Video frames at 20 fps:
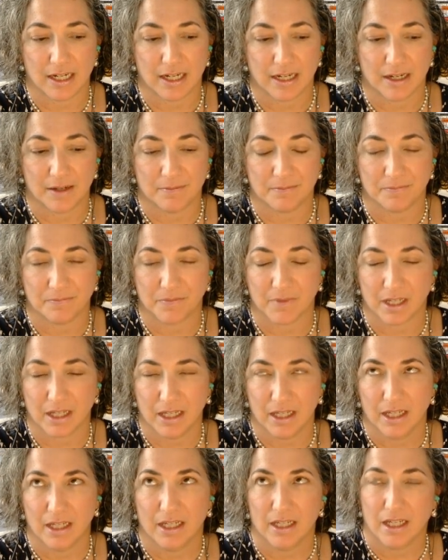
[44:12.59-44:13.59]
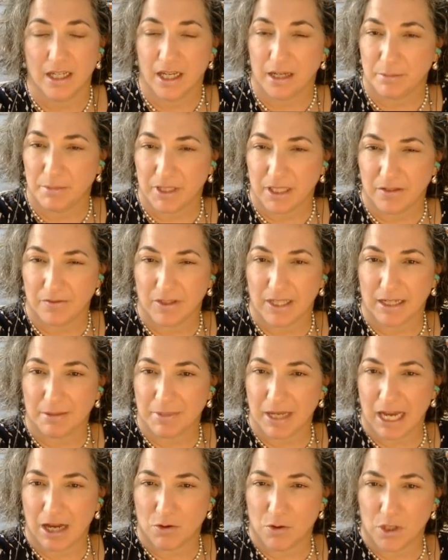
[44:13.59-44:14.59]
I believe, Lake
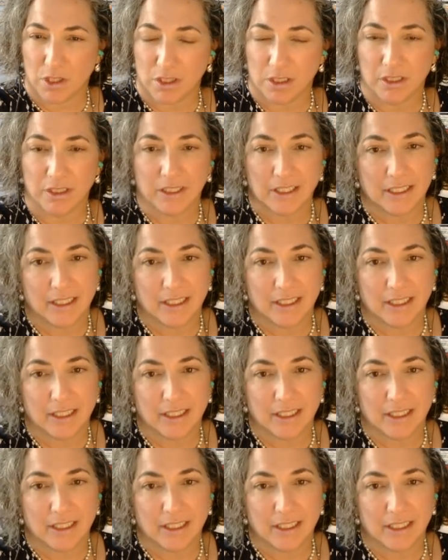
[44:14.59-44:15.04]
Powell